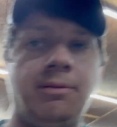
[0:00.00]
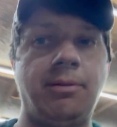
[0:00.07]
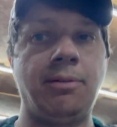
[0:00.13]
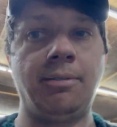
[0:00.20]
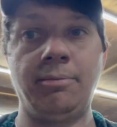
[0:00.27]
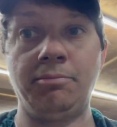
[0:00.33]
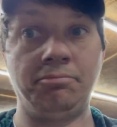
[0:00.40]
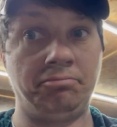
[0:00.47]

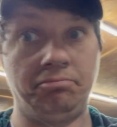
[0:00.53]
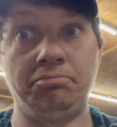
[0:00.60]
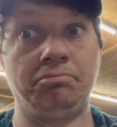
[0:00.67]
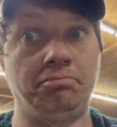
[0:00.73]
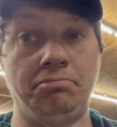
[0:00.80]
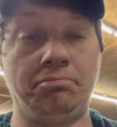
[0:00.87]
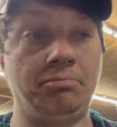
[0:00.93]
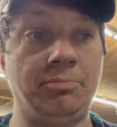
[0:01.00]

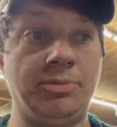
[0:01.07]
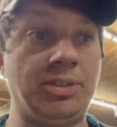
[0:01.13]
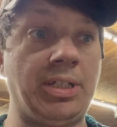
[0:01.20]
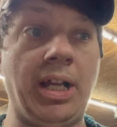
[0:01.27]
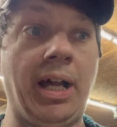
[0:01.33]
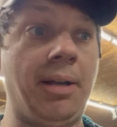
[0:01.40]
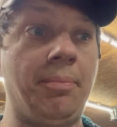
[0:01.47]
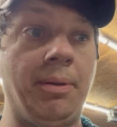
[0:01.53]
It's
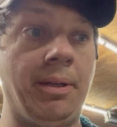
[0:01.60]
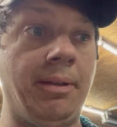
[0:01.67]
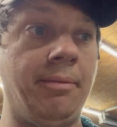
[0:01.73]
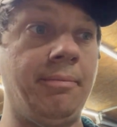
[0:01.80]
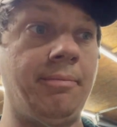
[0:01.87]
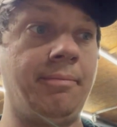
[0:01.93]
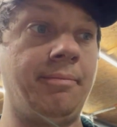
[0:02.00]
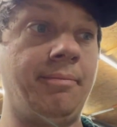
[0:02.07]
gotta be.
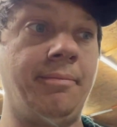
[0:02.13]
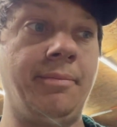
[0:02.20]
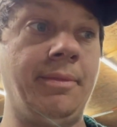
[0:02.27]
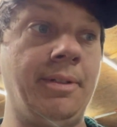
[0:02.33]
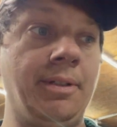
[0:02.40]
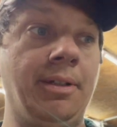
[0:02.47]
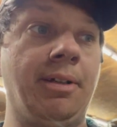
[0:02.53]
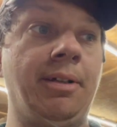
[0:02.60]

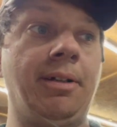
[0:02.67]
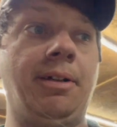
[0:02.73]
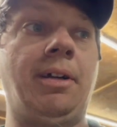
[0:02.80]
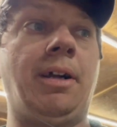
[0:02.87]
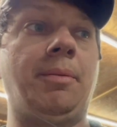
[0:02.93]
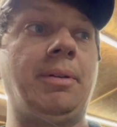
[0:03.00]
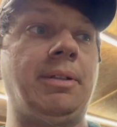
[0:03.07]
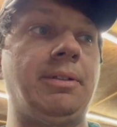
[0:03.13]
I
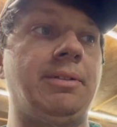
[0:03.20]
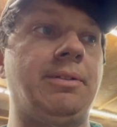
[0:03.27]
mean,